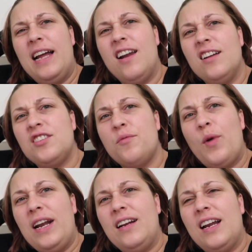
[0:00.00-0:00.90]
had lunch, and
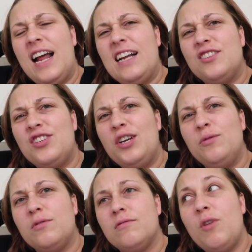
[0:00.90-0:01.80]
went and had a
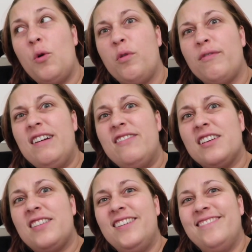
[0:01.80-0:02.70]
snooze. All three of
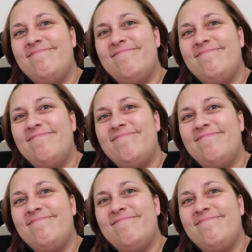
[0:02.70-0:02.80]
us.